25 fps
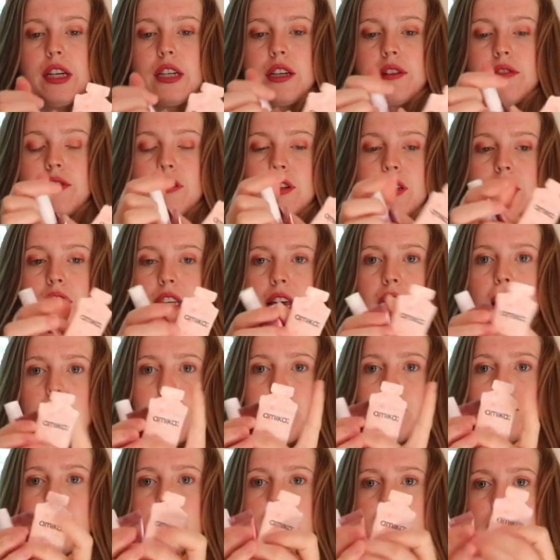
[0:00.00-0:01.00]
different
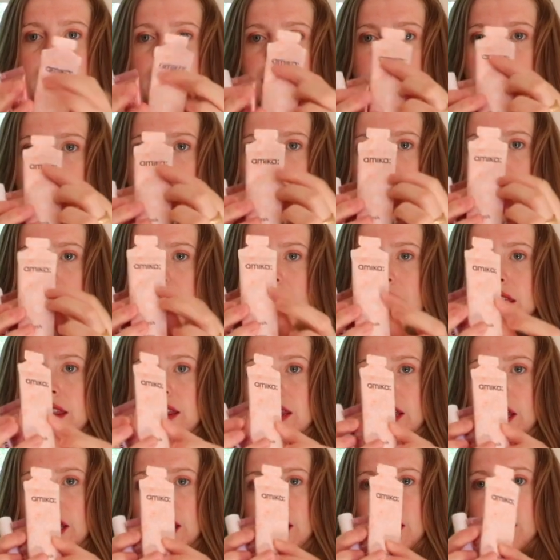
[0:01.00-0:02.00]
samples. There's like a hair
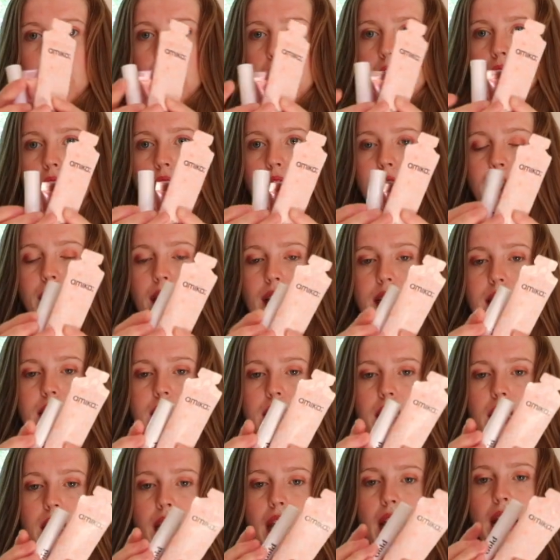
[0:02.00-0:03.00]
thing, a face
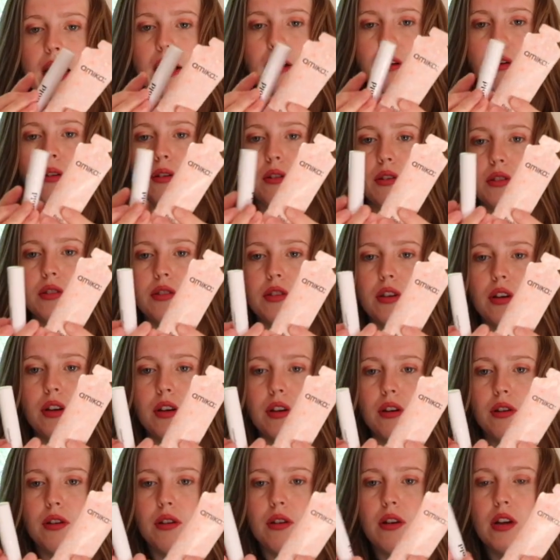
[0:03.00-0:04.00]
thing, and
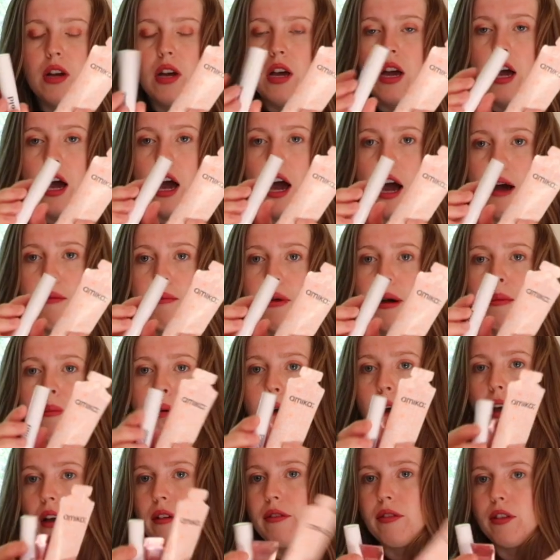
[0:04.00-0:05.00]
also a
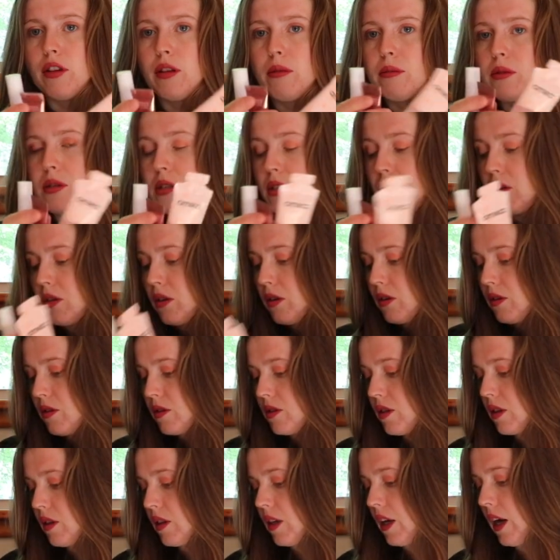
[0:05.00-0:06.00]
perfume. So
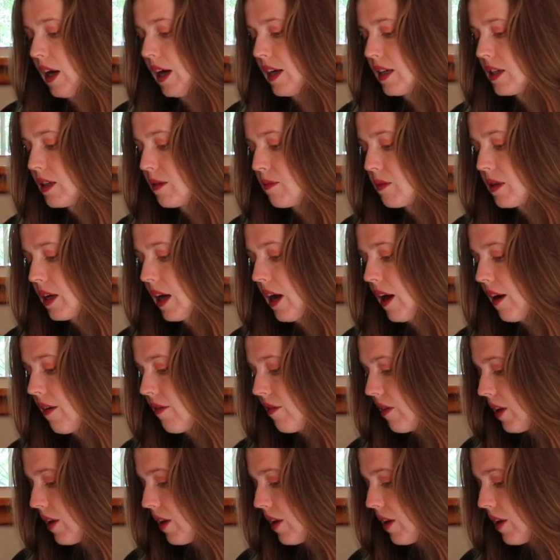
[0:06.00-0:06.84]
those are the items I have